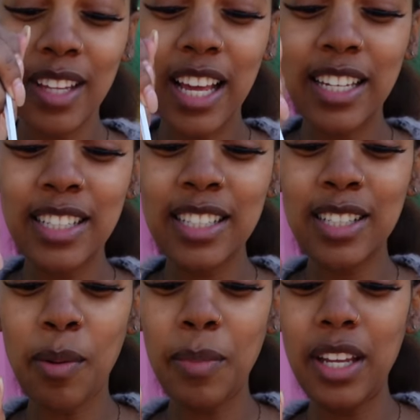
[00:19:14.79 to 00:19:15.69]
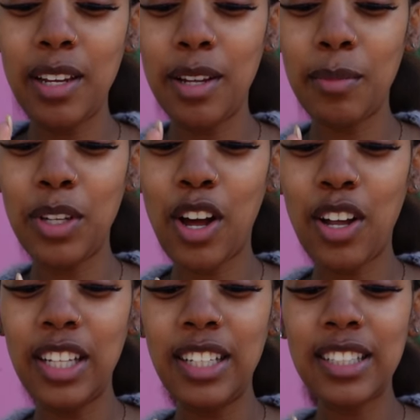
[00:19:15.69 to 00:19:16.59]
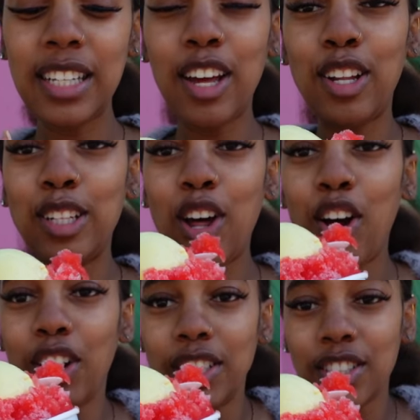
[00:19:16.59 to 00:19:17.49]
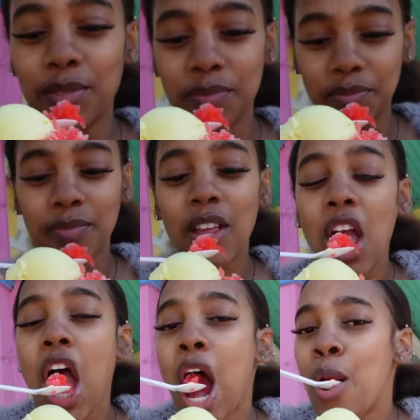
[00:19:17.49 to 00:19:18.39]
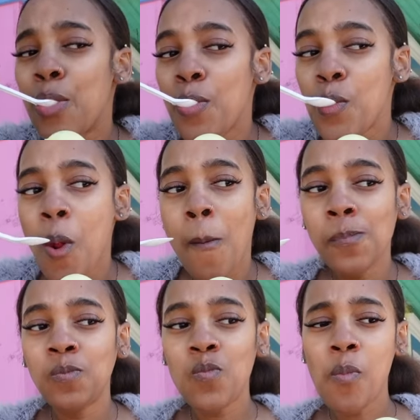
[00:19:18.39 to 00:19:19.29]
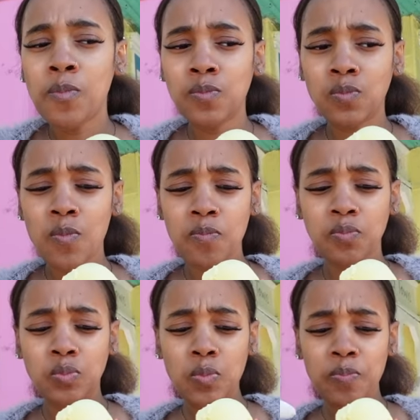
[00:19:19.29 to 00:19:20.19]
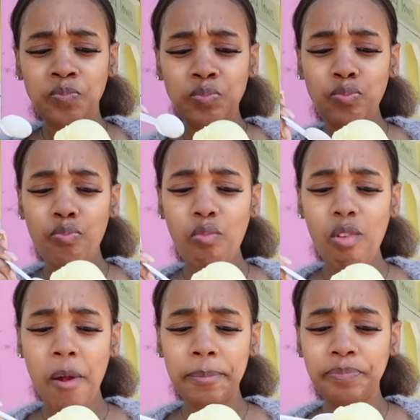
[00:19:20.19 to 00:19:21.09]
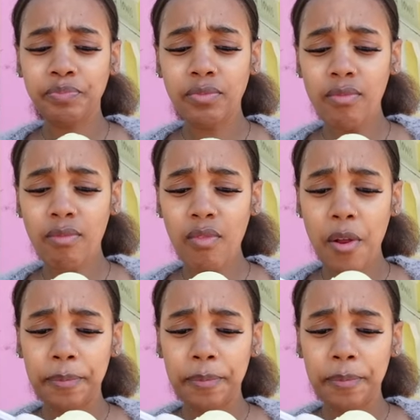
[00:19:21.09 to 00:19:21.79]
And this is a medium, y'all. It looks like a large. Mm. And this is strawberry banana